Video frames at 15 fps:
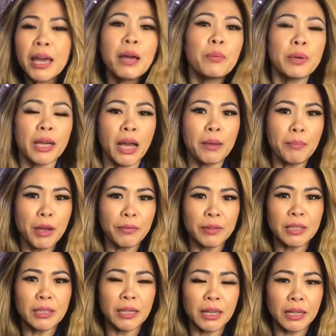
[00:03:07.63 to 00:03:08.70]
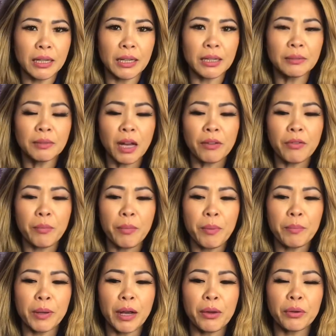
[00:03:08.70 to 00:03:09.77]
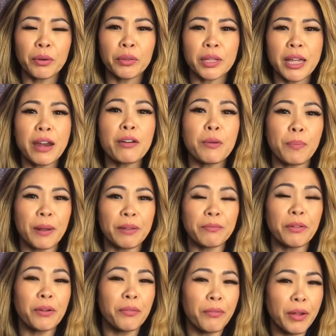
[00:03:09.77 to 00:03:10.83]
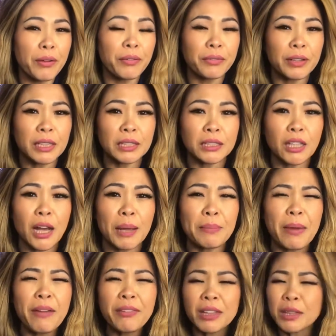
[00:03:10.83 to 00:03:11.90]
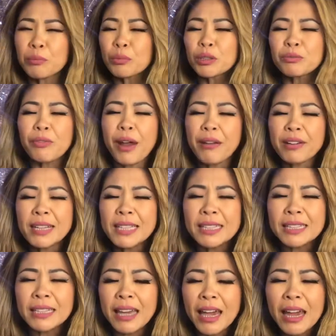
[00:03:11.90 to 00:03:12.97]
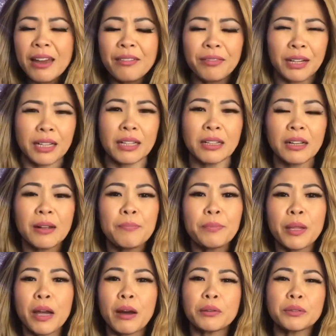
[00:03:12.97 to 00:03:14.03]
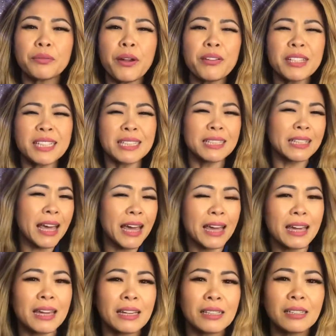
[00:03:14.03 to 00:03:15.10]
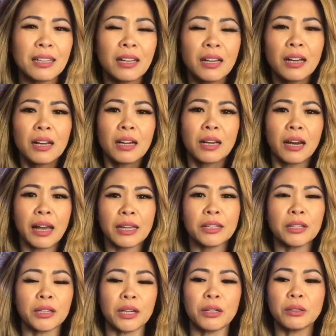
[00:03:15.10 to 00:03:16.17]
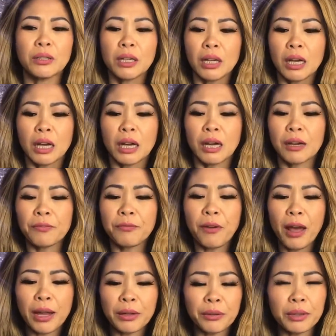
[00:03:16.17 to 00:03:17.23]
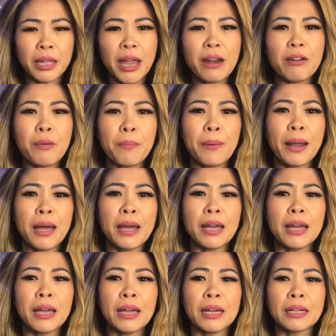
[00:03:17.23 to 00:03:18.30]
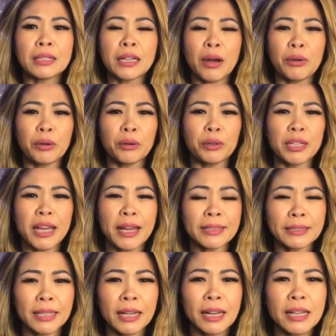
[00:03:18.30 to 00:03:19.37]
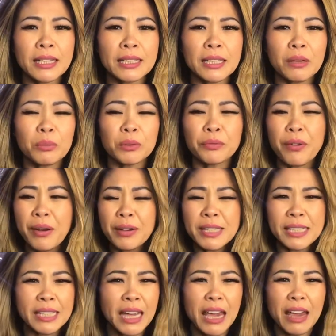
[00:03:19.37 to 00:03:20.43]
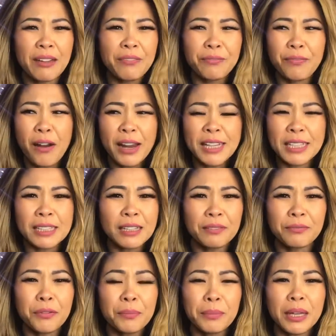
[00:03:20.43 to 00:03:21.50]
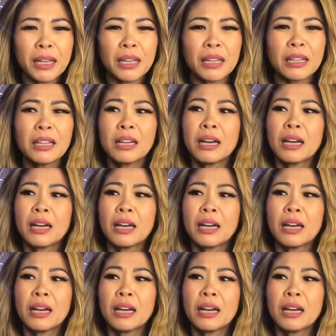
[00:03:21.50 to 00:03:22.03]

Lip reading: We came over to England. I remember going on the aeroplane for the very first time. Everything was very scary. I was very scared, like, you know, flying on the aeroplane, going on the escalator was very scared, frightening for me.